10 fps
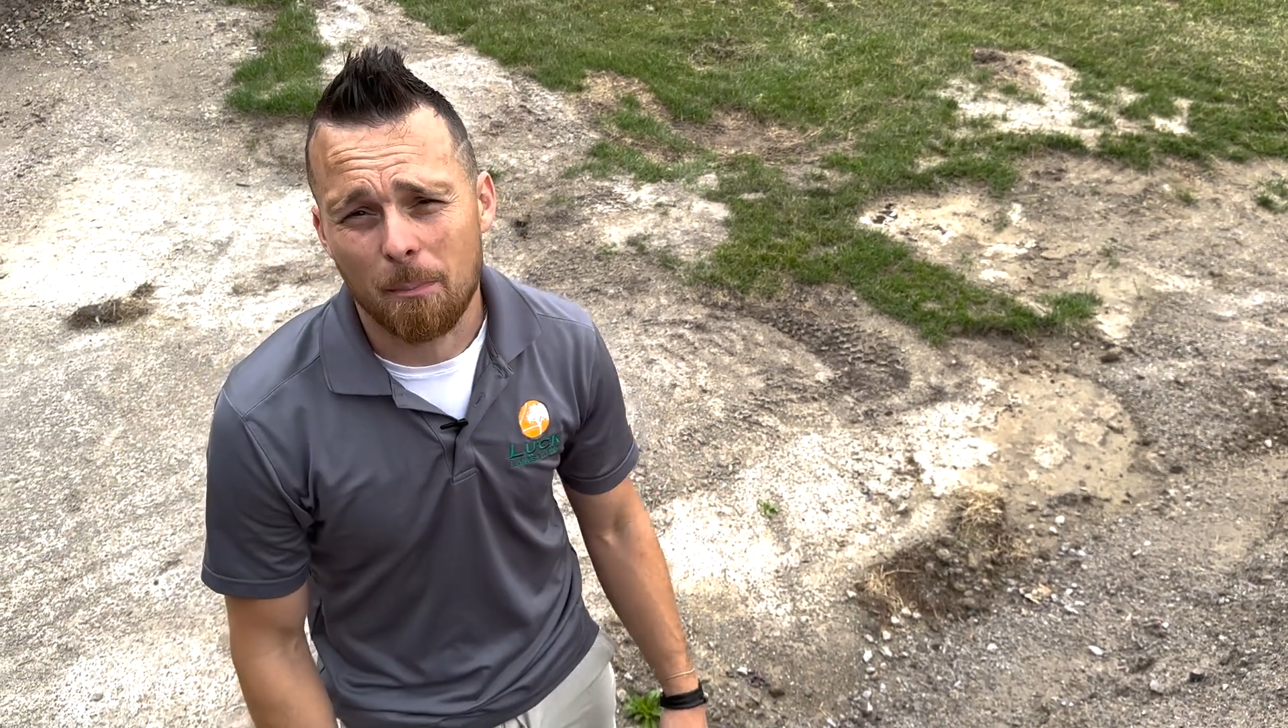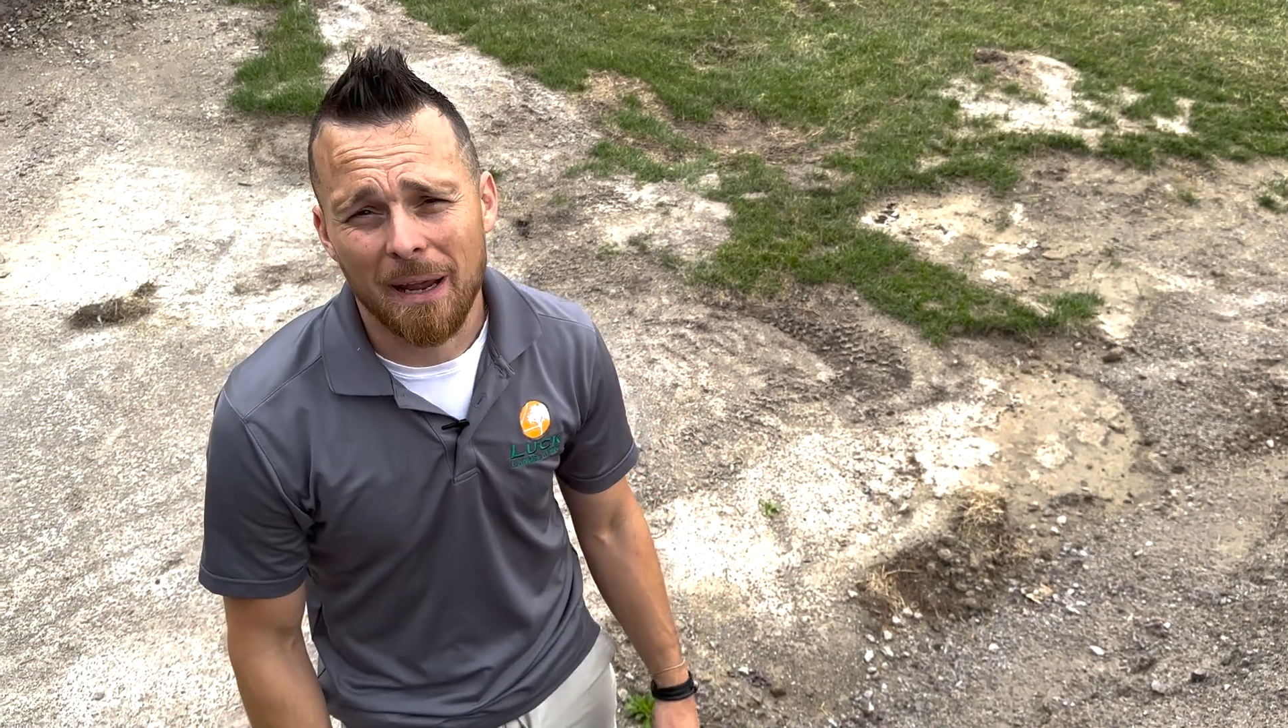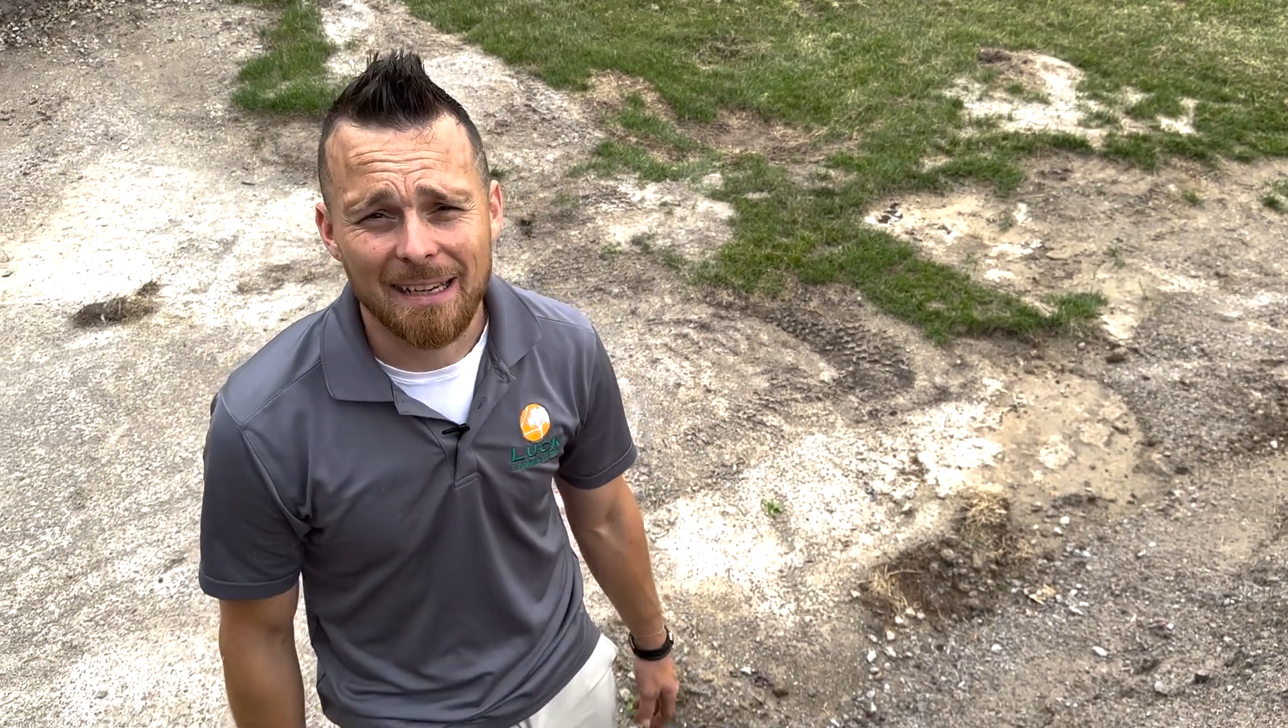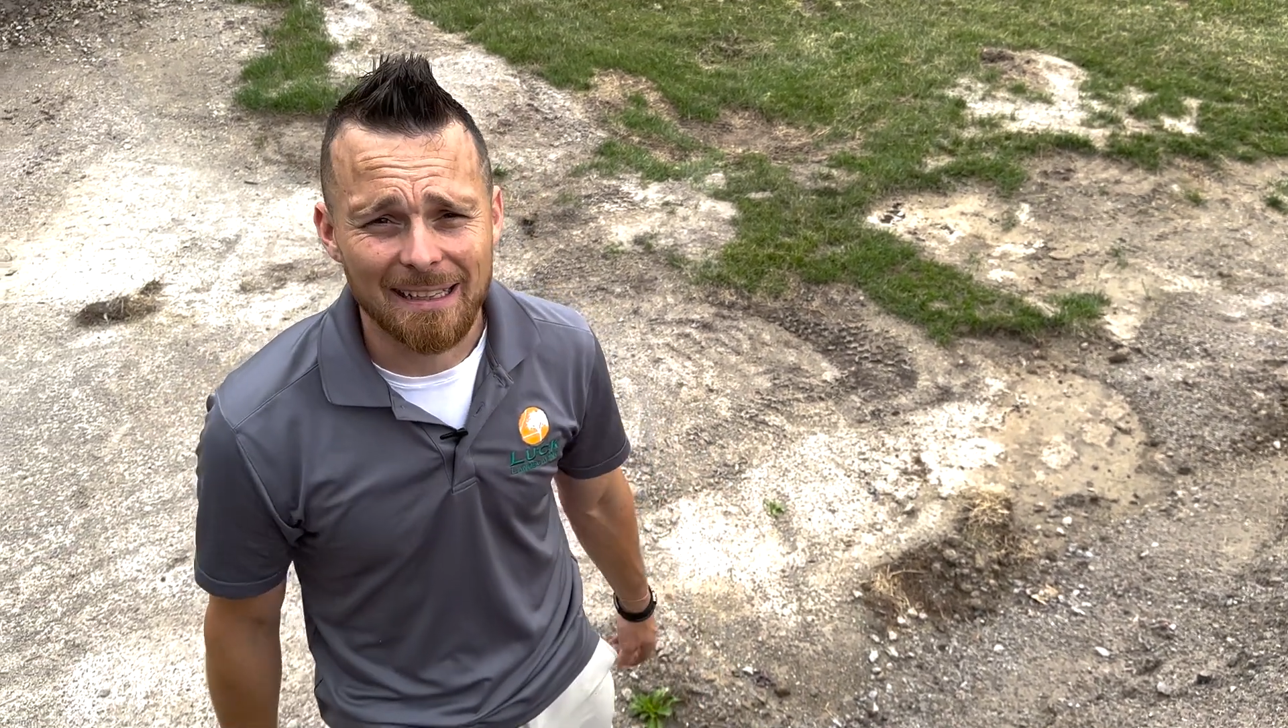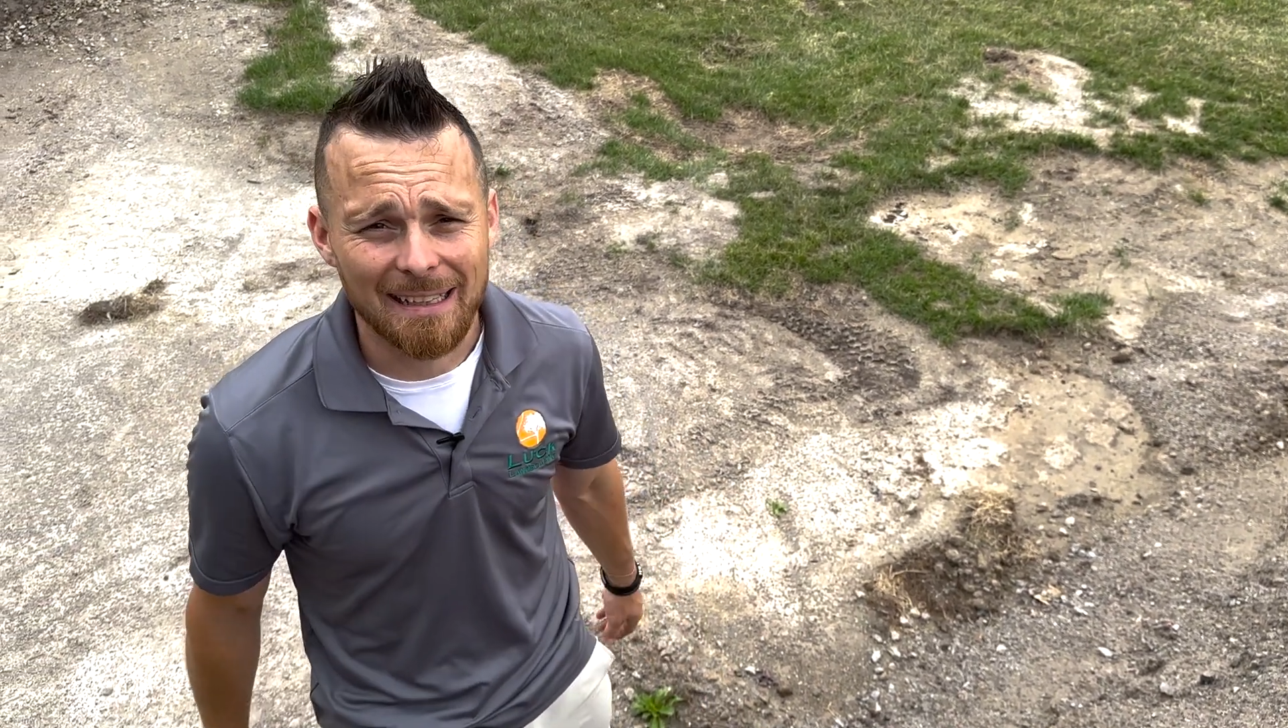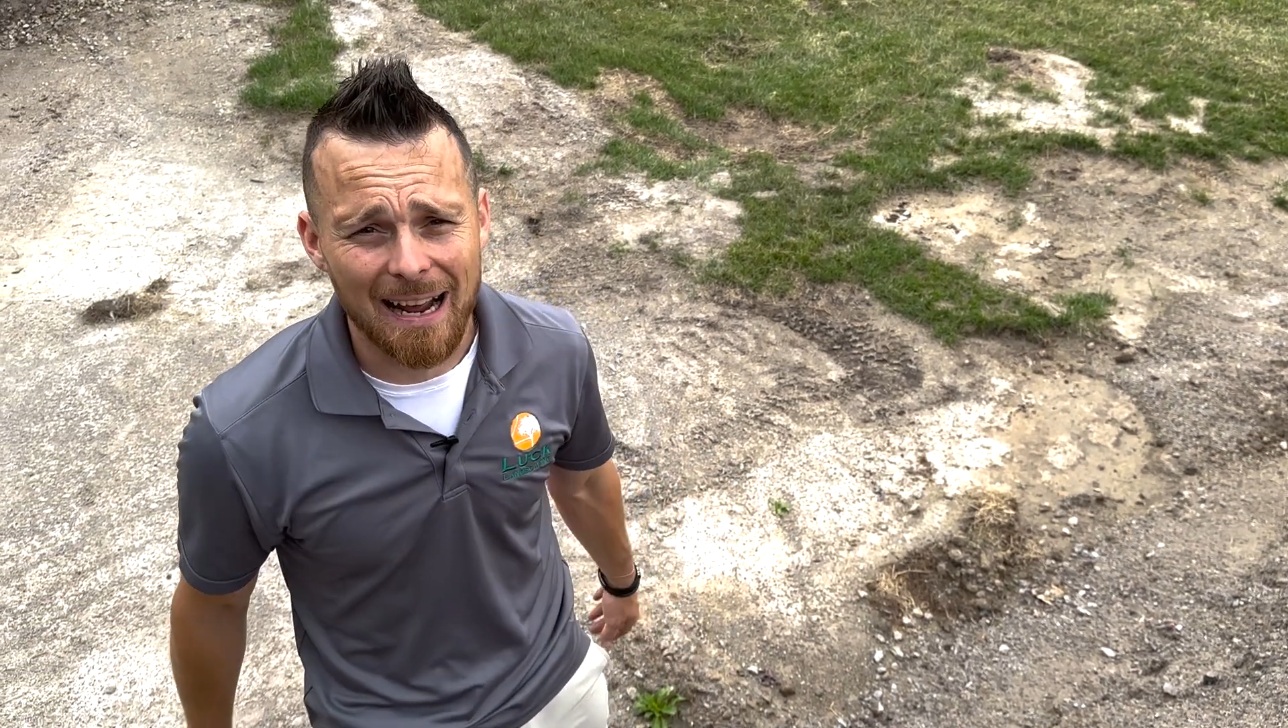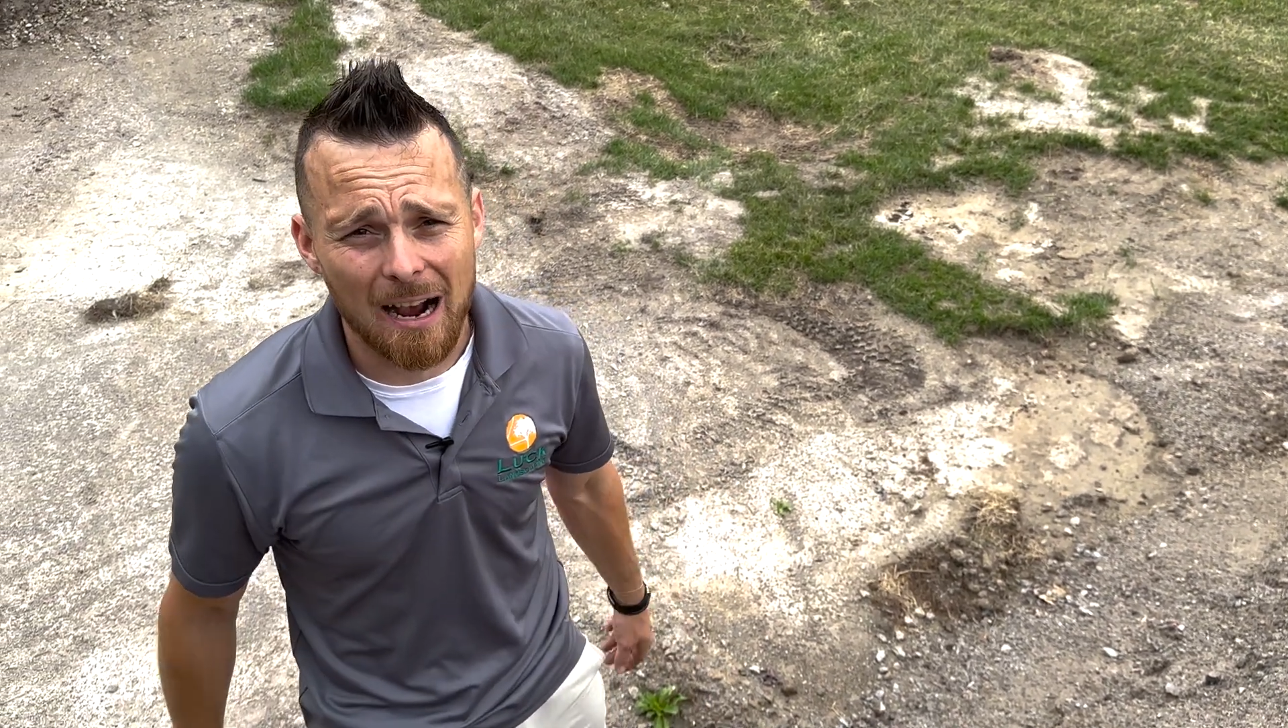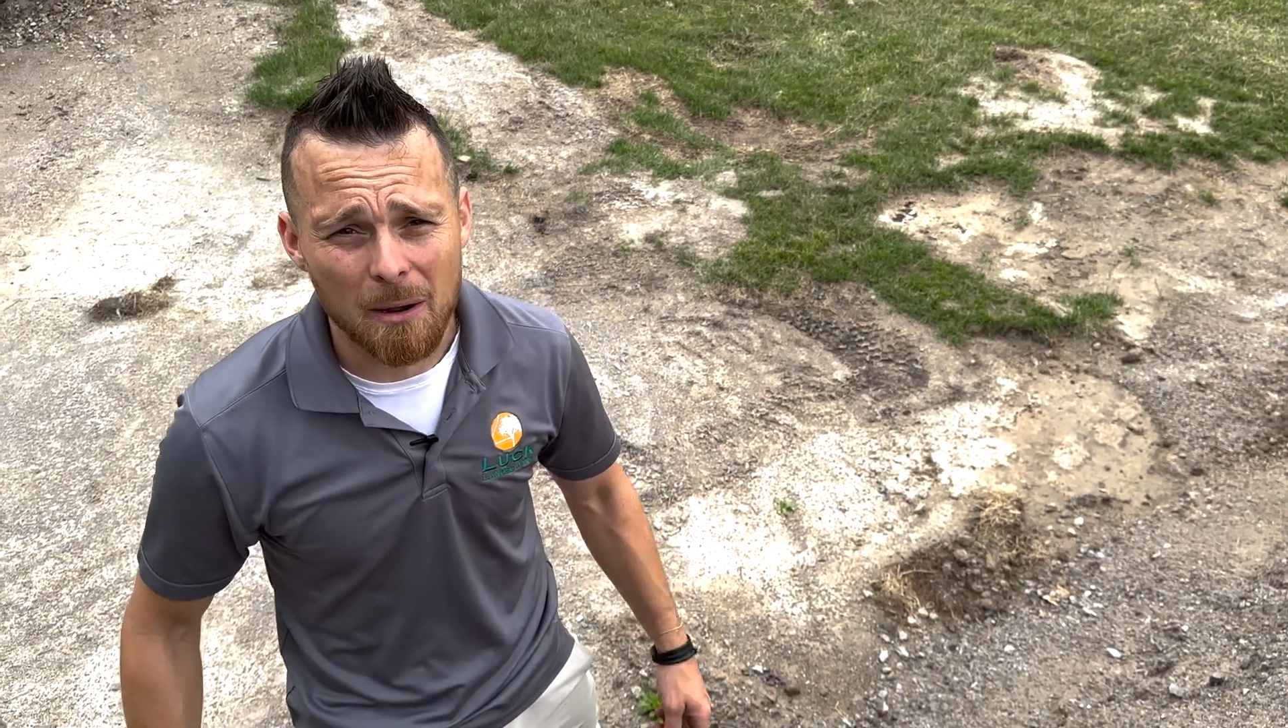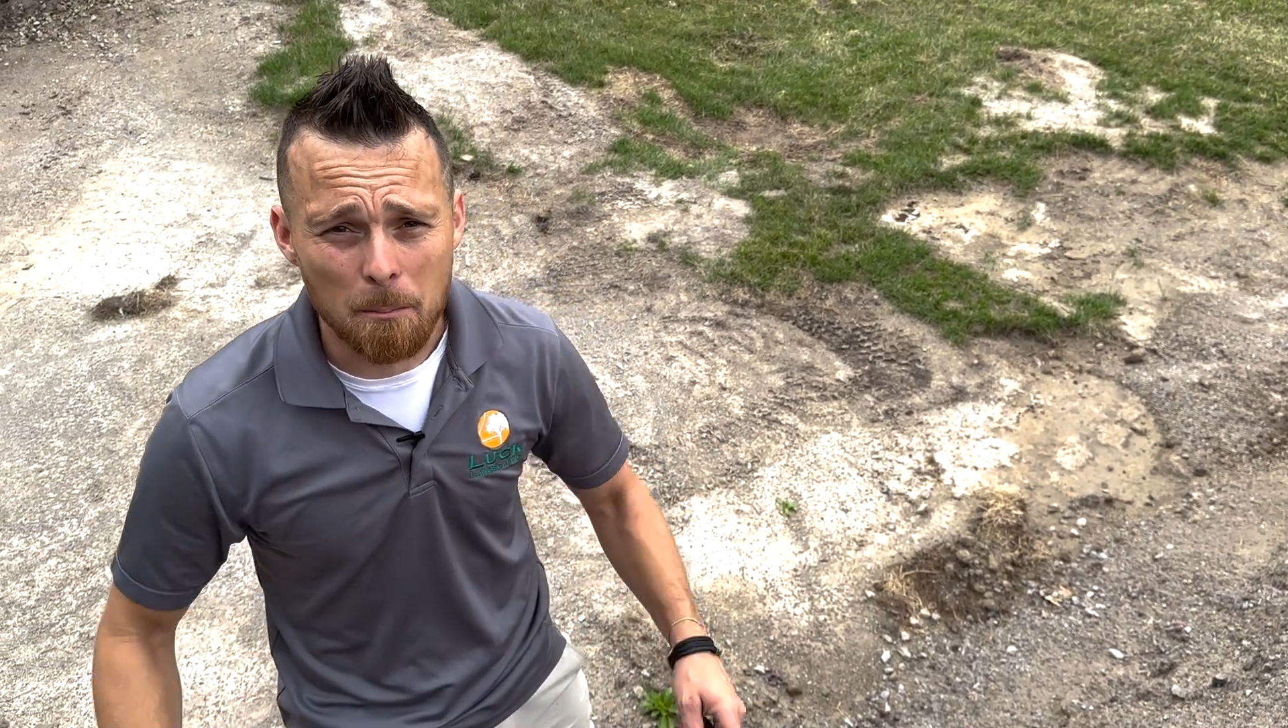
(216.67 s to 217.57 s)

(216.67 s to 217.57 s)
painting it out